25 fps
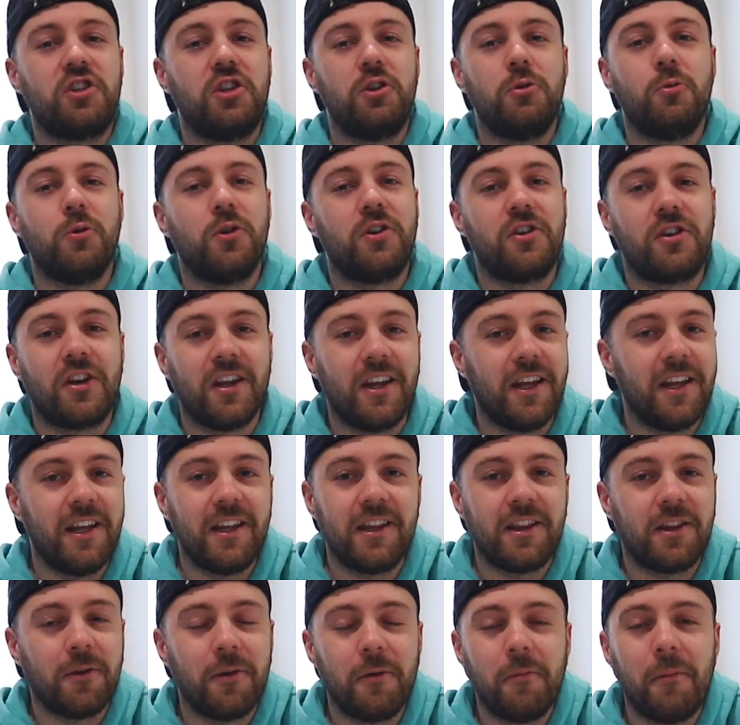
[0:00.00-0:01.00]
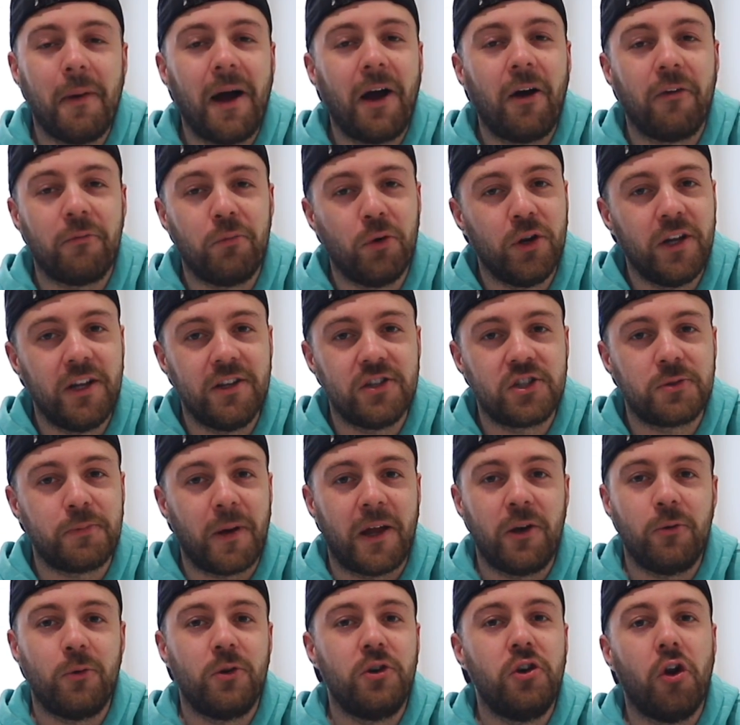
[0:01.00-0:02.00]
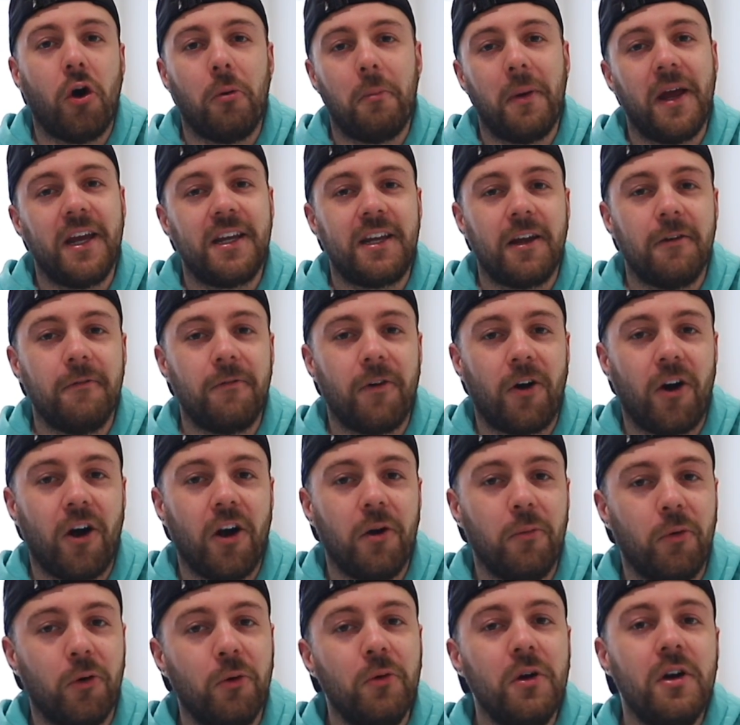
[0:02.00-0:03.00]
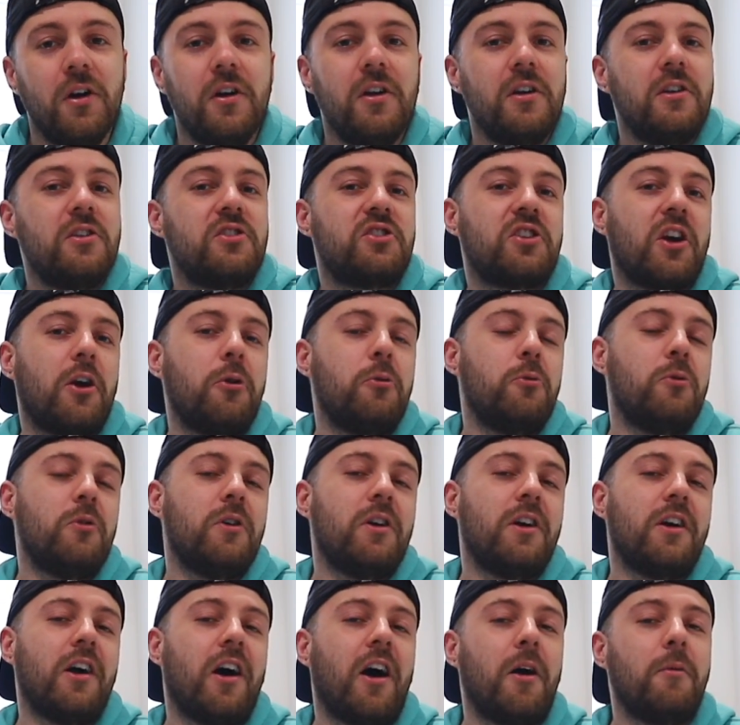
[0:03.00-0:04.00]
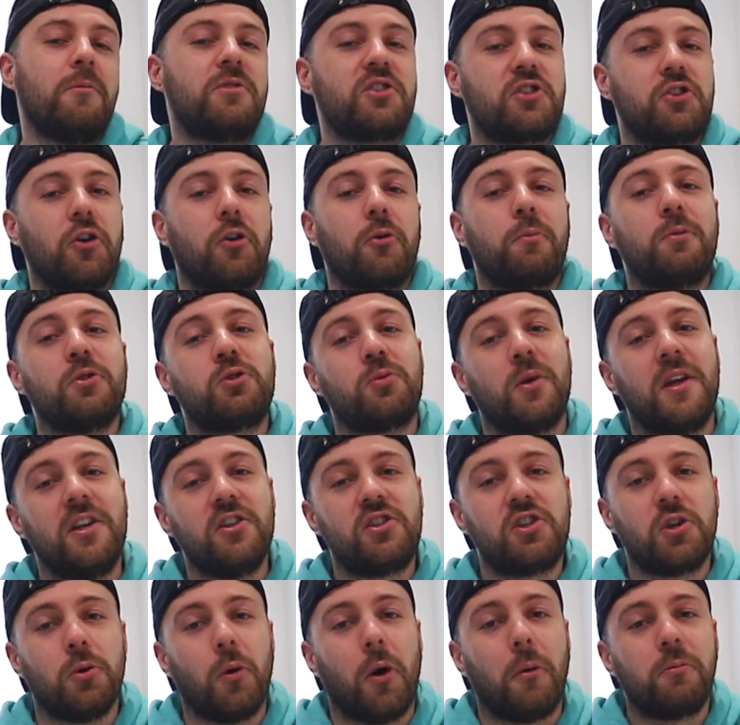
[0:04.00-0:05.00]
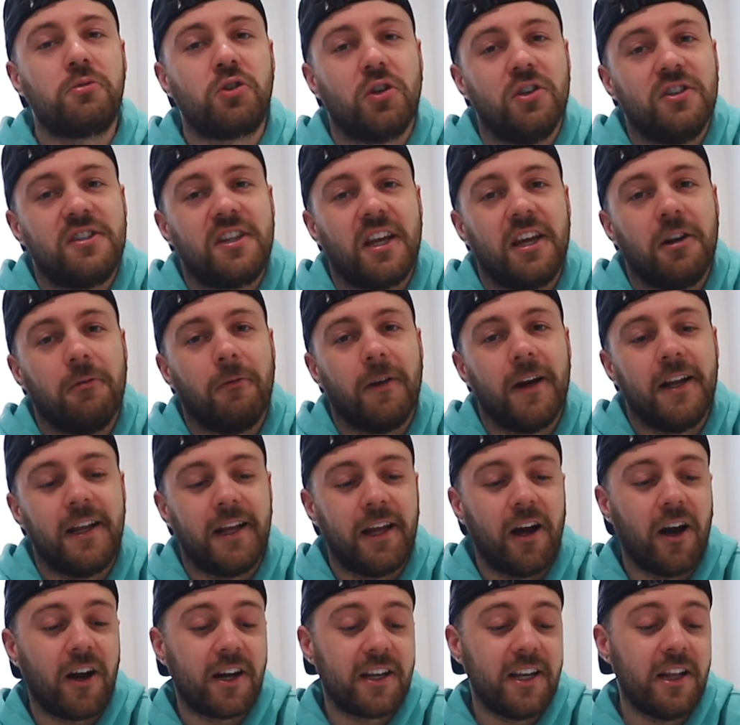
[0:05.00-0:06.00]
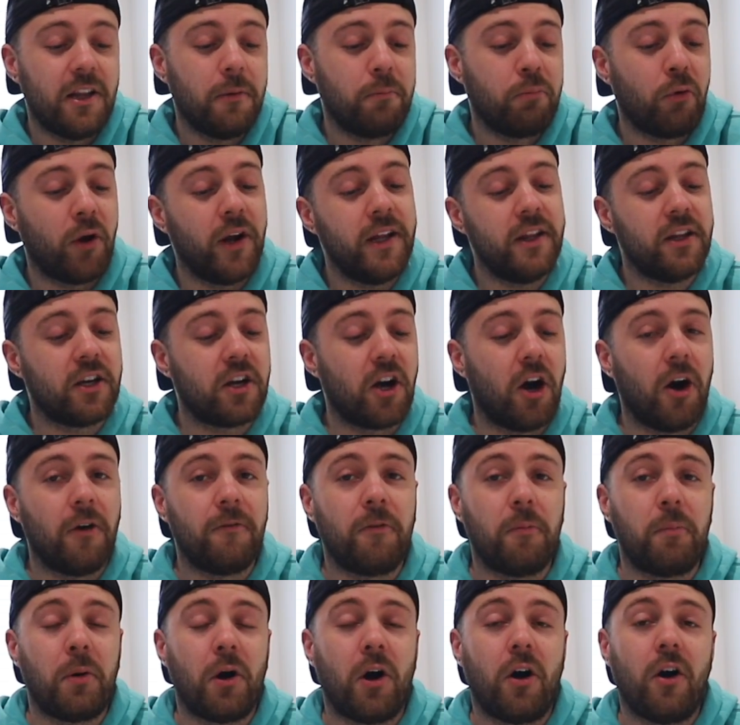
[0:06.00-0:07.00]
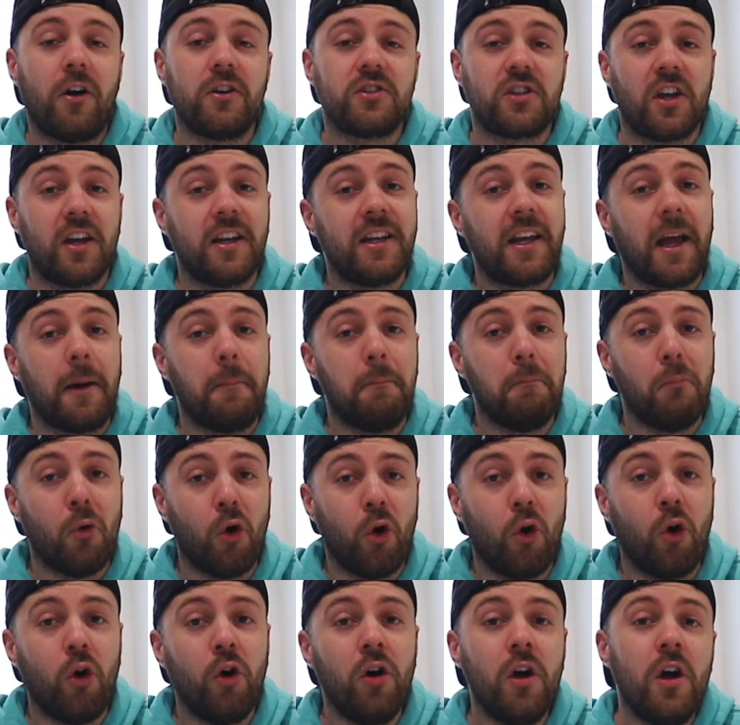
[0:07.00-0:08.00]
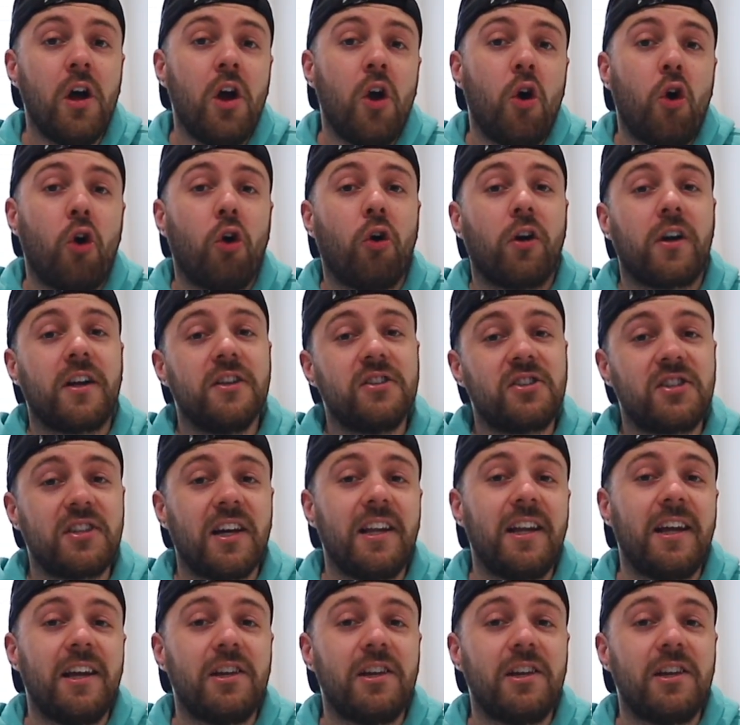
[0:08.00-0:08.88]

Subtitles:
the amount of money you'd spend would not make it viable. So I'm stuck between two options here, really. I can either break the car for parts and get more, or I can sell it